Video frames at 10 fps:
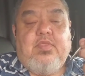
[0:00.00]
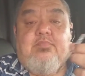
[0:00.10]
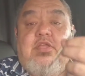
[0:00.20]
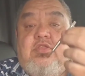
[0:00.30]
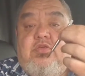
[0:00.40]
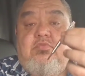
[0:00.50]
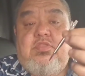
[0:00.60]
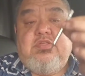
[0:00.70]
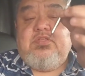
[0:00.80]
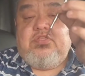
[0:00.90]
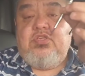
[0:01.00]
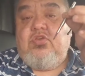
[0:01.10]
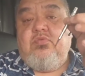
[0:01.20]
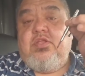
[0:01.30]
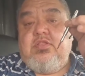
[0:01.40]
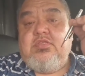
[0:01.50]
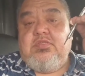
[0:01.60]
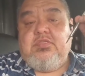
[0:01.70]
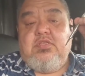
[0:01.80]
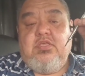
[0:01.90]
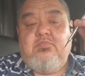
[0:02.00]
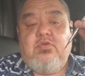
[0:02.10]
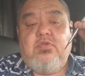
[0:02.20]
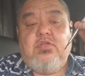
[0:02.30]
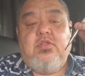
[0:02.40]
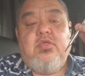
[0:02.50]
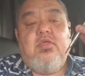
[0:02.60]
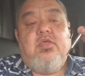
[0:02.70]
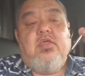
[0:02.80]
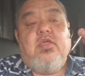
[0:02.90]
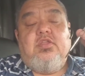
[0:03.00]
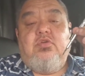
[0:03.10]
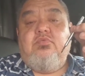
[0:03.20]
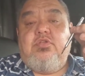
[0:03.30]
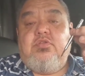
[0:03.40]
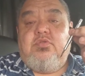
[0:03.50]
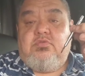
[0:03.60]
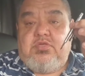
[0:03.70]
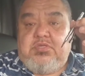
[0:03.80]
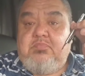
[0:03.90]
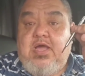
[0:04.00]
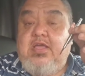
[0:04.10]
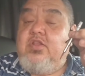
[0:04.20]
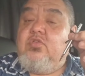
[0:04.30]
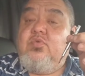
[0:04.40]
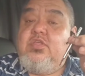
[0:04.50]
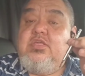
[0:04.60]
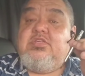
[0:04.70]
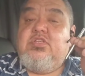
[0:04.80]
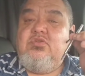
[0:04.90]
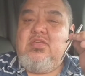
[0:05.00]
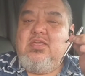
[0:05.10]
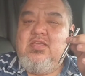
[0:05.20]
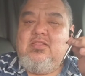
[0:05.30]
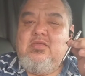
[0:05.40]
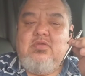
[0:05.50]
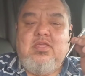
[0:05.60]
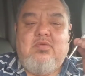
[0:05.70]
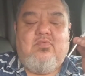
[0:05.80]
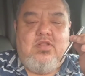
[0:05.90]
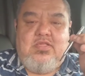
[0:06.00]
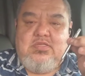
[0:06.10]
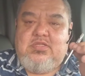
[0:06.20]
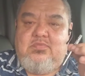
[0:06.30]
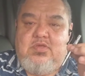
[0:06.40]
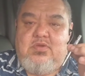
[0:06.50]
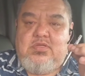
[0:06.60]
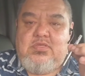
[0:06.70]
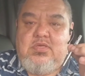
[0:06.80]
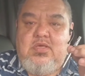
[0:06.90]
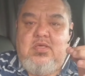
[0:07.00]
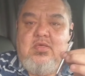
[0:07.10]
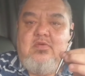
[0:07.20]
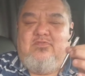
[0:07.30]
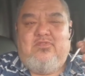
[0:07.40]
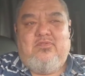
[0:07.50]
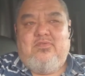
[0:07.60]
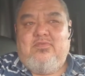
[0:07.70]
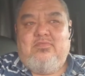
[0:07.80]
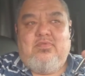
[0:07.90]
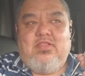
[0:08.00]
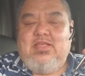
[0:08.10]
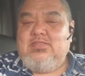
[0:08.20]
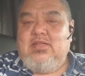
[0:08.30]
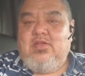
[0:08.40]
But this is the unit. This is the nib unit, and you would just buy another one of these, and you can get one of these nib units for less than